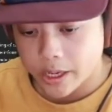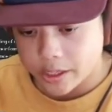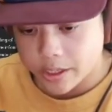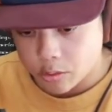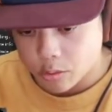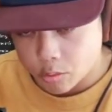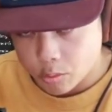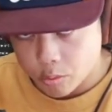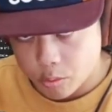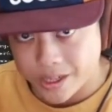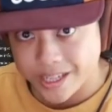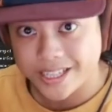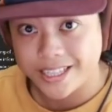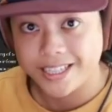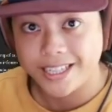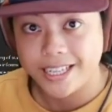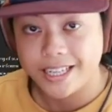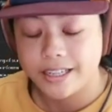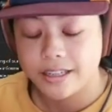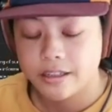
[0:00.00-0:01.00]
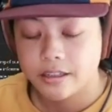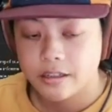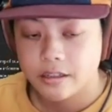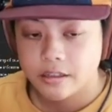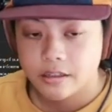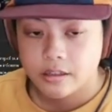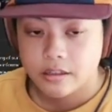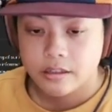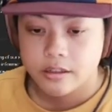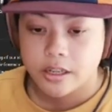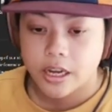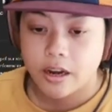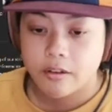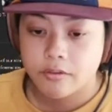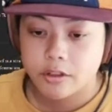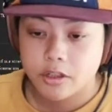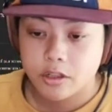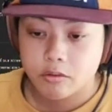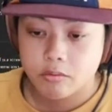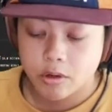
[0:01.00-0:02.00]
quickly
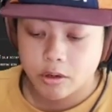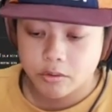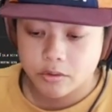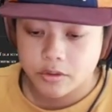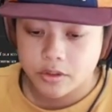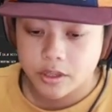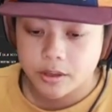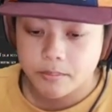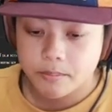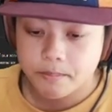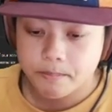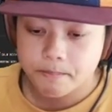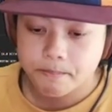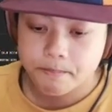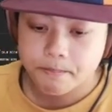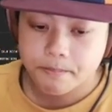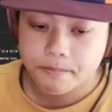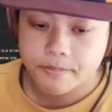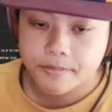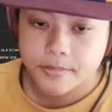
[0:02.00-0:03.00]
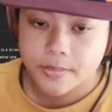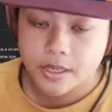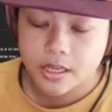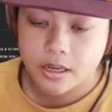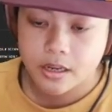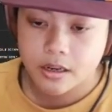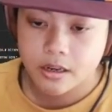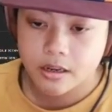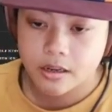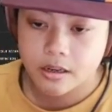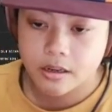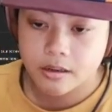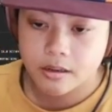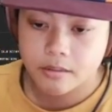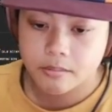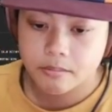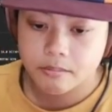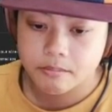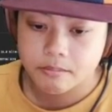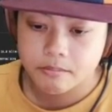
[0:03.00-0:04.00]
after you roast them.
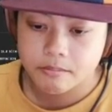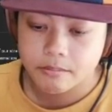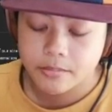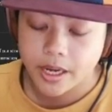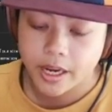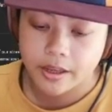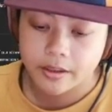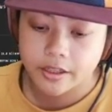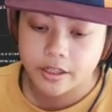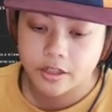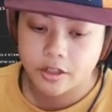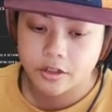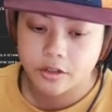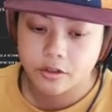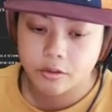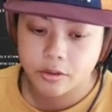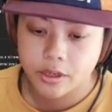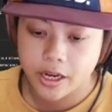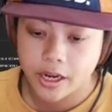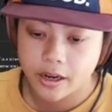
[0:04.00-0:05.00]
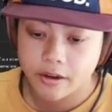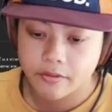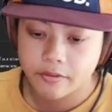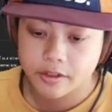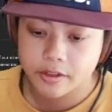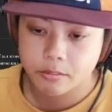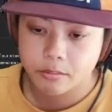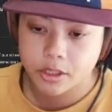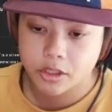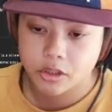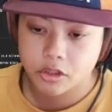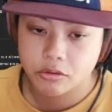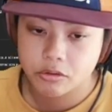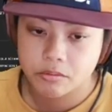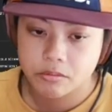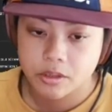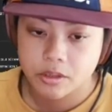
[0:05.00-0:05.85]
Yeah, they just don't have as much